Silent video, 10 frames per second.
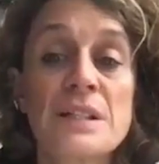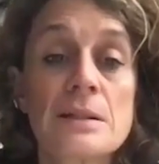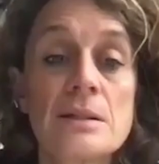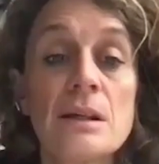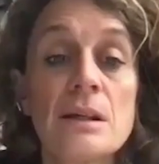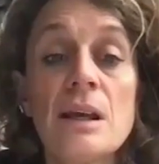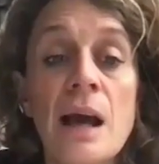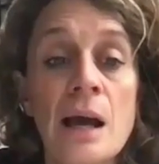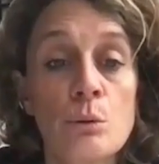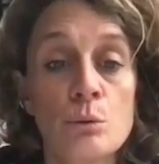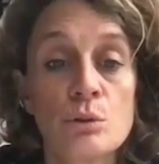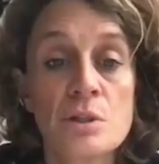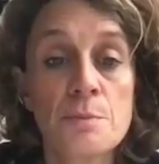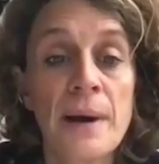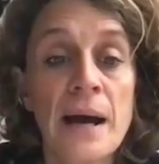to the
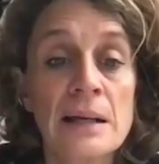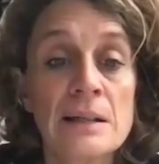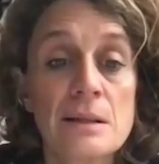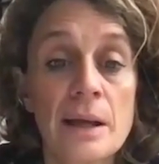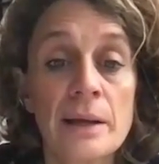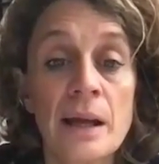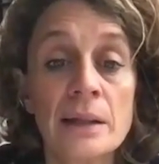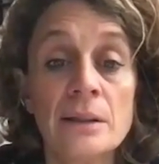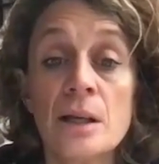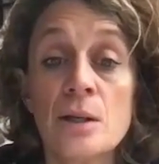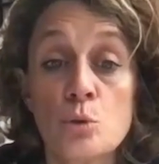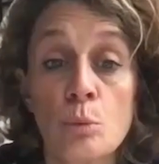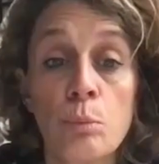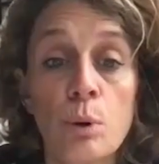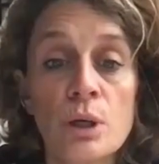decisive rise of the struggle
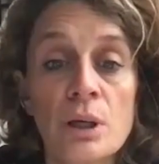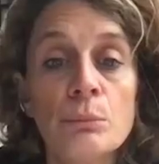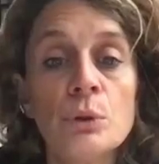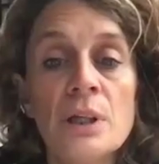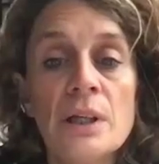against war